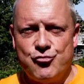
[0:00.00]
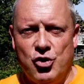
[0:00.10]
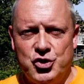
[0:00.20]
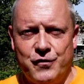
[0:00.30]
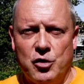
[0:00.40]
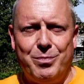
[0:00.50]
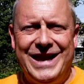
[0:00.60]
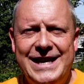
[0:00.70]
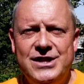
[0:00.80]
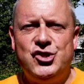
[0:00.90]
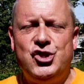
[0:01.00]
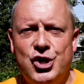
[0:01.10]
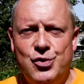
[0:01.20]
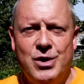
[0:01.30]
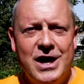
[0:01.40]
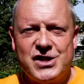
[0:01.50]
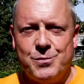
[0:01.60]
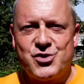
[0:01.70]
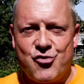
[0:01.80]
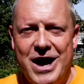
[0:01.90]
of RogVLOG, please do
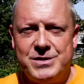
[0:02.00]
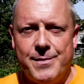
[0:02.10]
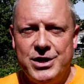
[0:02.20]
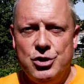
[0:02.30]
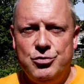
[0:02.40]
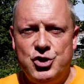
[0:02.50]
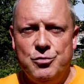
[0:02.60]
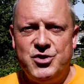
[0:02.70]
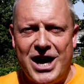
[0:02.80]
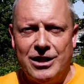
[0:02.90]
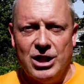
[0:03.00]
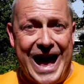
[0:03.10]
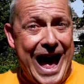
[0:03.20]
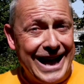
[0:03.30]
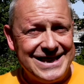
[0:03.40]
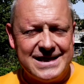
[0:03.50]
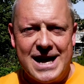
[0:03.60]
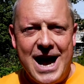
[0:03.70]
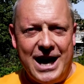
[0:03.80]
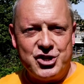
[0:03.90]
subscribe to my YouTube channel, and
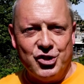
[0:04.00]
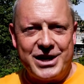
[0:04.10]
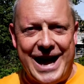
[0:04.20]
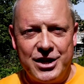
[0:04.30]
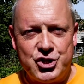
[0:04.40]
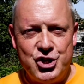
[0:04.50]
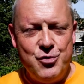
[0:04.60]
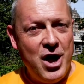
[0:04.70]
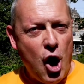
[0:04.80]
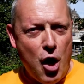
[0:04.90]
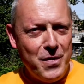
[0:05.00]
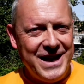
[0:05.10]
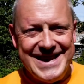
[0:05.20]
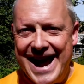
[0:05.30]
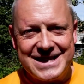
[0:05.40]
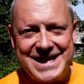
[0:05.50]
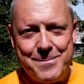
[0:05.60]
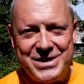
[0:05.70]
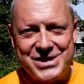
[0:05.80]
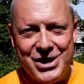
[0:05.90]
I shall catch you on the next
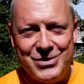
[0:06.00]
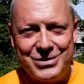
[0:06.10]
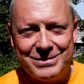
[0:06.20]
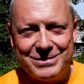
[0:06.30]
episode.